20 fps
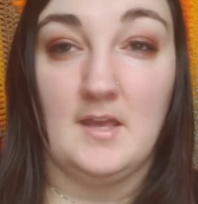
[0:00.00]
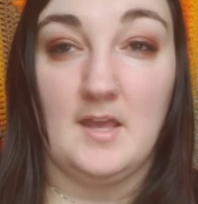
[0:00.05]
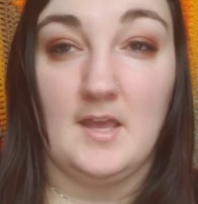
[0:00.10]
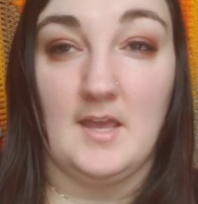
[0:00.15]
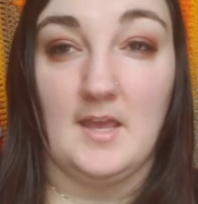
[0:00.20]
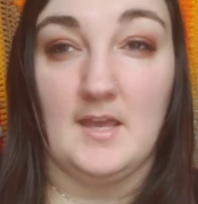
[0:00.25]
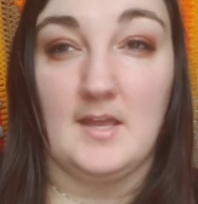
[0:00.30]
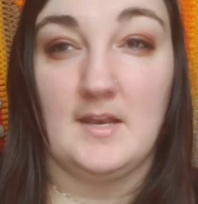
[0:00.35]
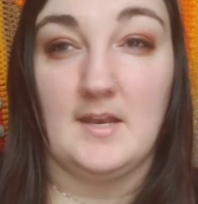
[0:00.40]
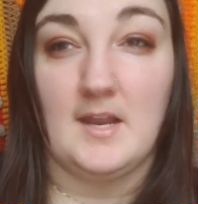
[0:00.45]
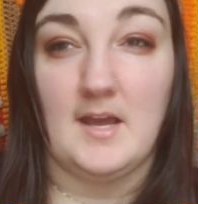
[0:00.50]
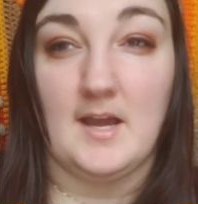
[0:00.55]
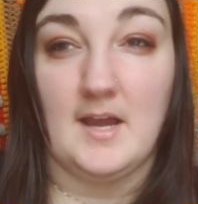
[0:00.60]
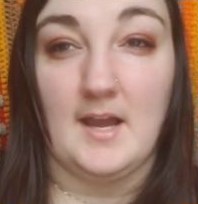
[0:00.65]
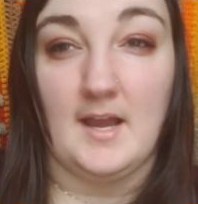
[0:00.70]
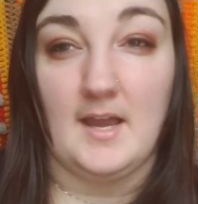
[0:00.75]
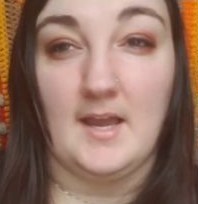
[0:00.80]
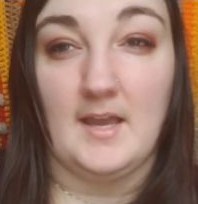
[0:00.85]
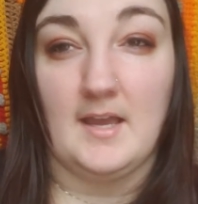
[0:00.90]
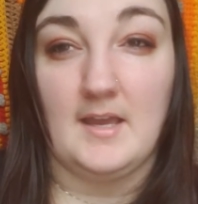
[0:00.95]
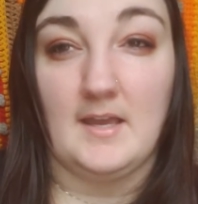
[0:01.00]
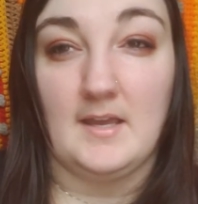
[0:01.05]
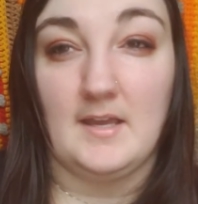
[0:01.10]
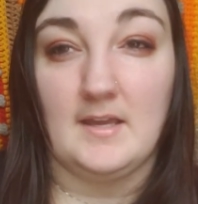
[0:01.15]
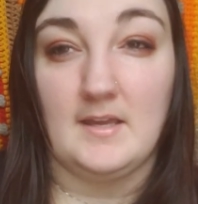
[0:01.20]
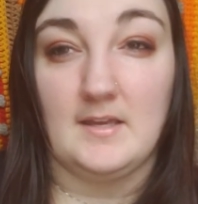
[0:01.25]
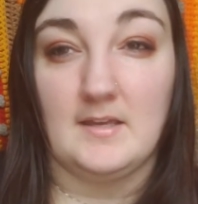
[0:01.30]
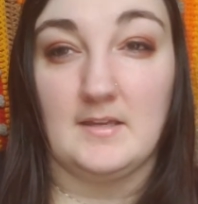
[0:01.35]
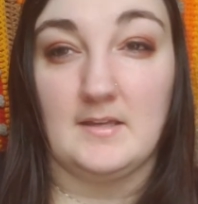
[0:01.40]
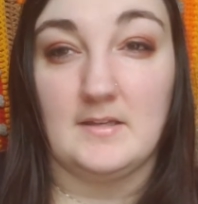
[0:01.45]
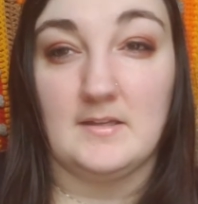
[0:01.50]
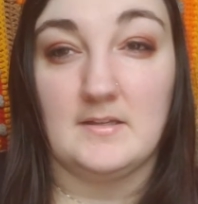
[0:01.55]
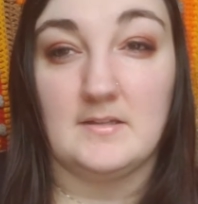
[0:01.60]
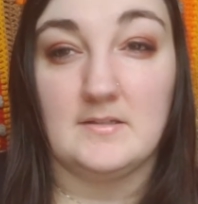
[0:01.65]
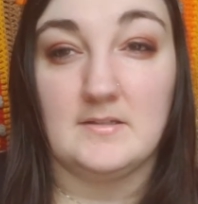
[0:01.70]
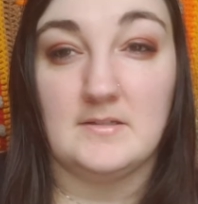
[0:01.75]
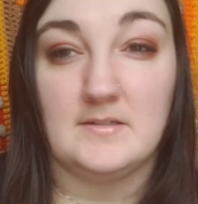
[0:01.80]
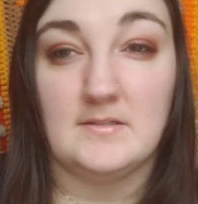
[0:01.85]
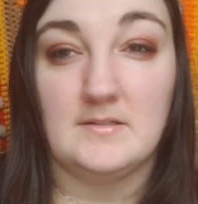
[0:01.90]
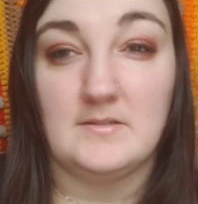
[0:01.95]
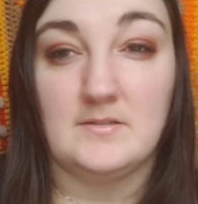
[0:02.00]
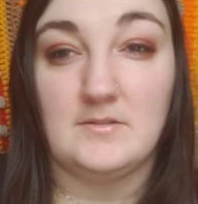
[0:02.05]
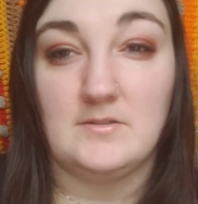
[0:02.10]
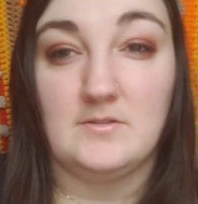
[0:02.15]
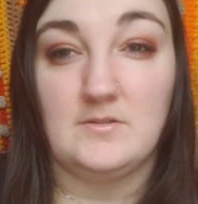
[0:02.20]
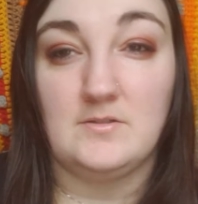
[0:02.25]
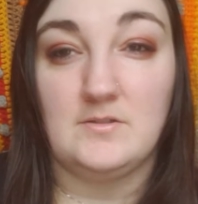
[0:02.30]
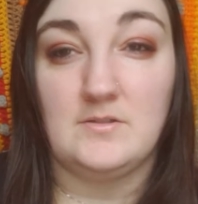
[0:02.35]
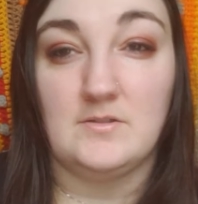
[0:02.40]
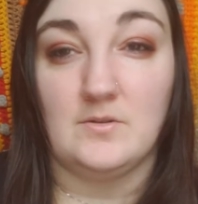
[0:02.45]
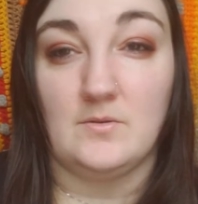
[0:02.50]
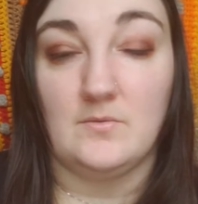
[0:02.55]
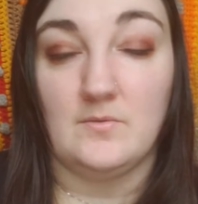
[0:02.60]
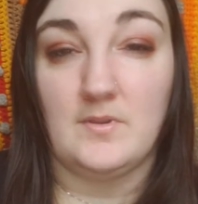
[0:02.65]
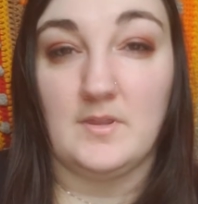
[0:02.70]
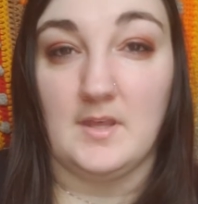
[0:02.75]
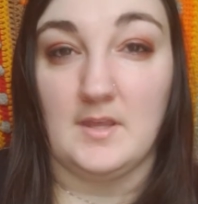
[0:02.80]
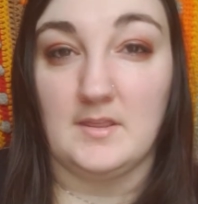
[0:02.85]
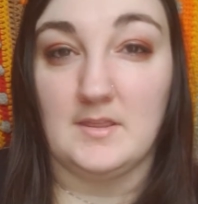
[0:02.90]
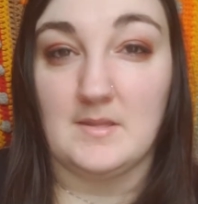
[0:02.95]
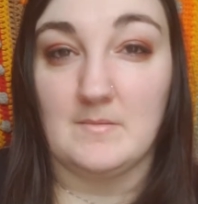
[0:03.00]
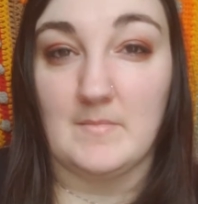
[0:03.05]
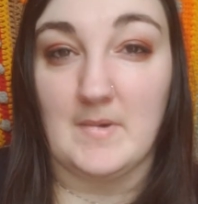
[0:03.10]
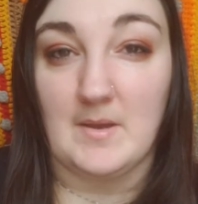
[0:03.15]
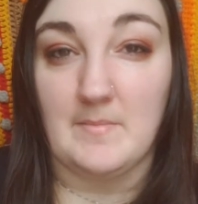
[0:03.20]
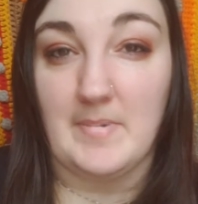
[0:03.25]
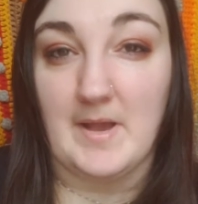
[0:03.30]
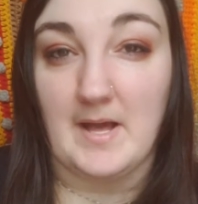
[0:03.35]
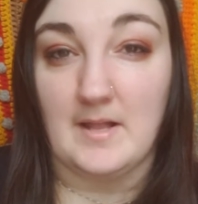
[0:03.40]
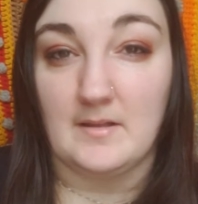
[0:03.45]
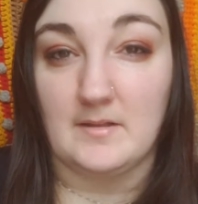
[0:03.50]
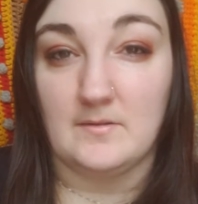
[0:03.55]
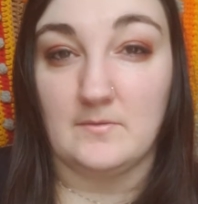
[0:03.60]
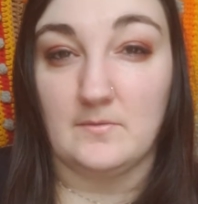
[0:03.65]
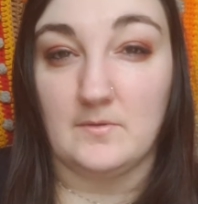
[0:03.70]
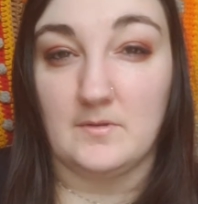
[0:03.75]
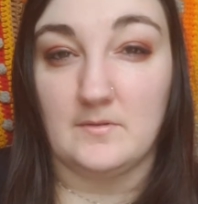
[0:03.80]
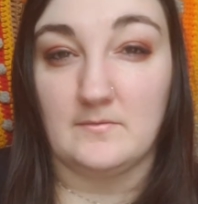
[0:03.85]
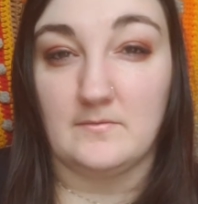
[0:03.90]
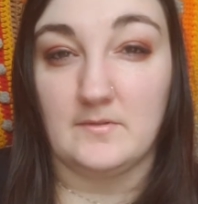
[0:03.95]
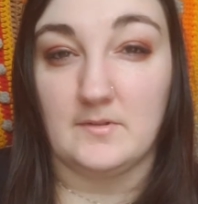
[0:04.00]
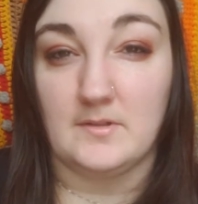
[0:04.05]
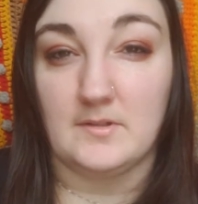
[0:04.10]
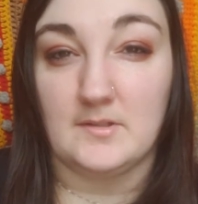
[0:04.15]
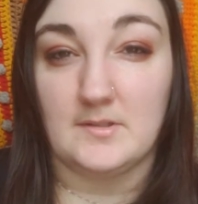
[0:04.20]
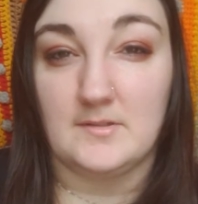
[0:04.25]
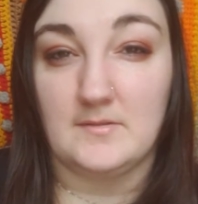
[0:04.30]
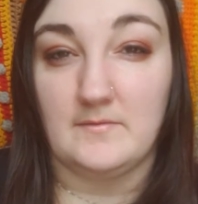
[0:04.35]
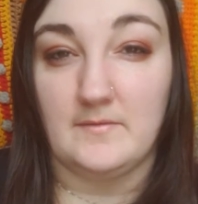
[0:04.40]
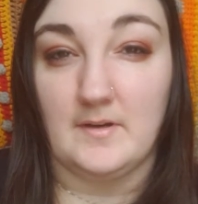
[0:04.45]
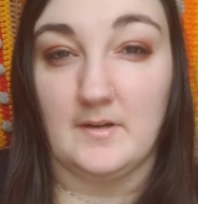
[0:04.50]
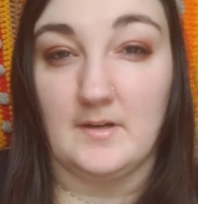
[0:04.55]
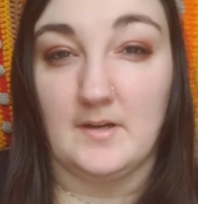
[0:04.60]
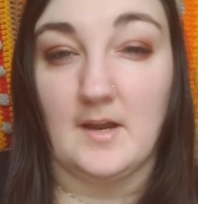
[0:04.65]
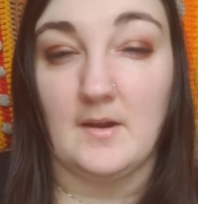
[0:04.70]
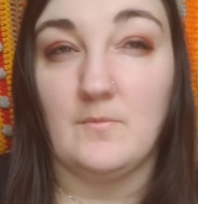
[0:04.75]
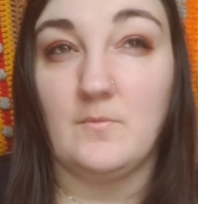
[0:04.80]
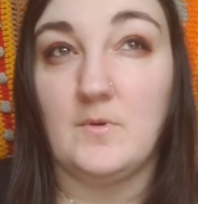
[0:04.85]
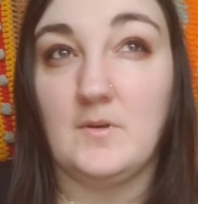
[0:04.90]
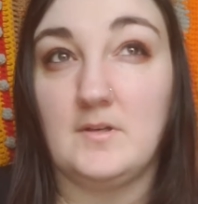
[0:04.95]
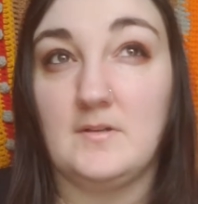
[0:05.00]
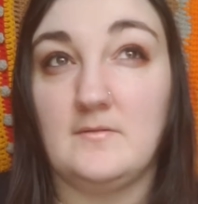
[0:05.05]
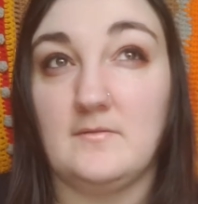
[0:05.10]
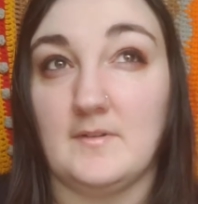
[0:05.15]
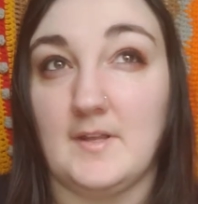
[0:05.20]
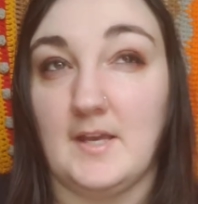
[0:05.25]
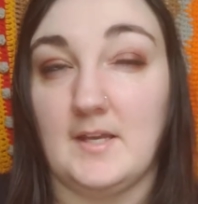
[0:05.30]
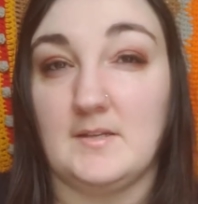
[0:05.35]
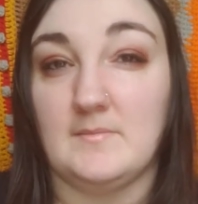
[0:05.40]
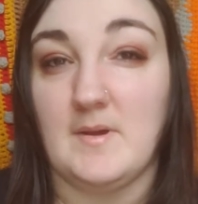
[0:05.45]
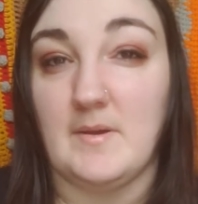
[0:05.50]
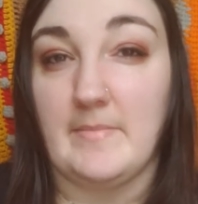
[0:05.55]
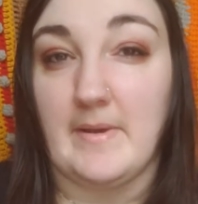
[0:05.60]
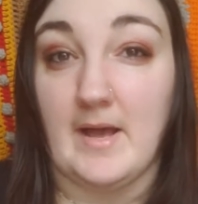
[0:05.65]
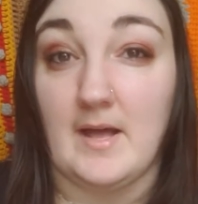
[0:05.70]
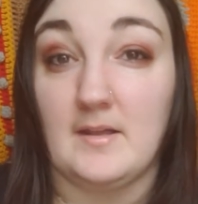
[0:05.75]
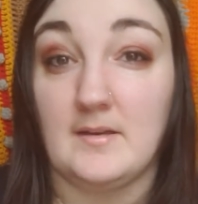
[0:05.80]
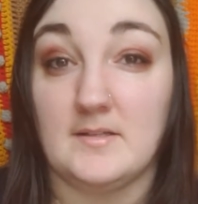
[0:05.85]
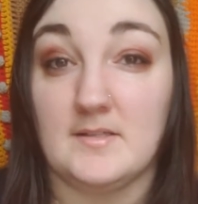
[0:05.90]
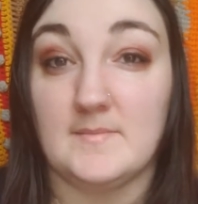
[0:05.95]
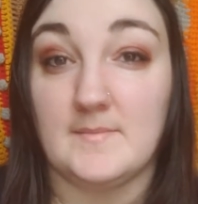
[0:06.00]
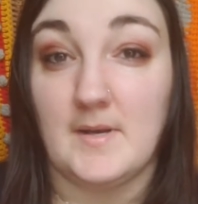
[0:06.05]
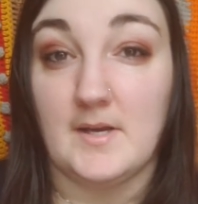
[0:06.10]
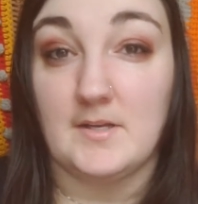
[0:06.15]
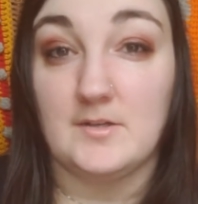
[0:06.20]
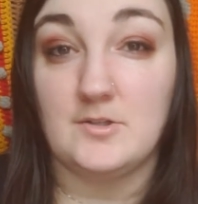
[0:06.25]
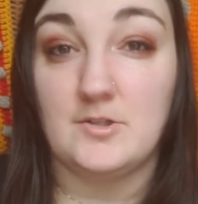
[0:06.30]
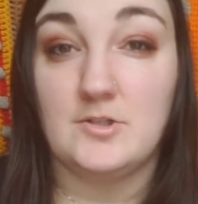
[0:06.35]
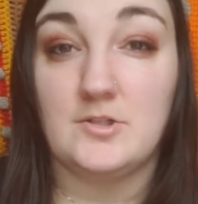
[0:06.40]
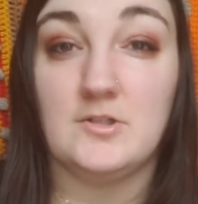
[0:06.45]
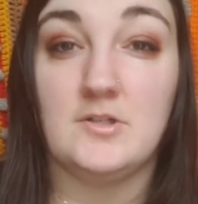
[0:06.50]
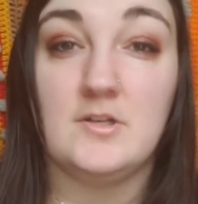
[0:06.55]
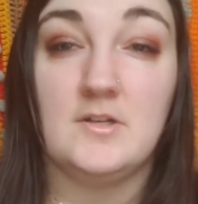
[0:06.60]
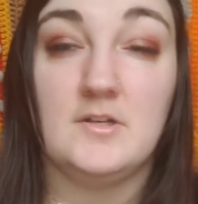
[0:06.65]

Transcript: and I don't think that my palette would have looked I wouldn't have liked my palette as much